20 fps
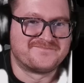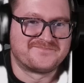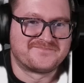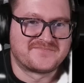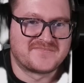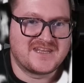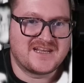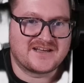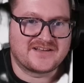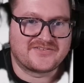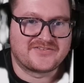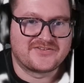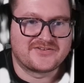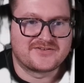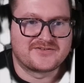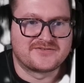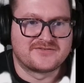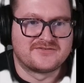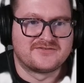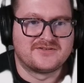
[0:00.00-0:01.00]
yeah,
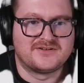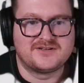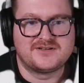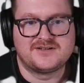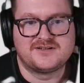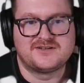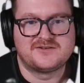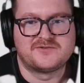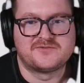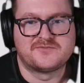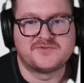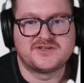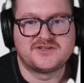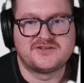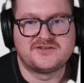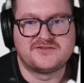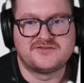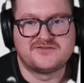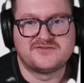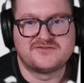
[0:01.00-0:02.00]
so when
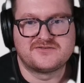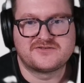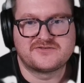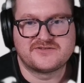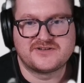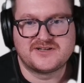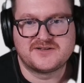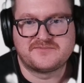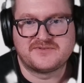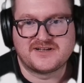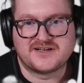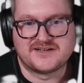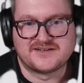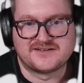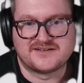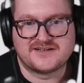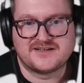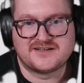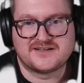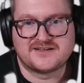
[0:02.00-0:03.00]
you create a plant,
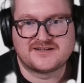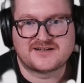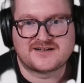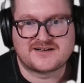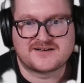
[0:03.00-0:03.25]
it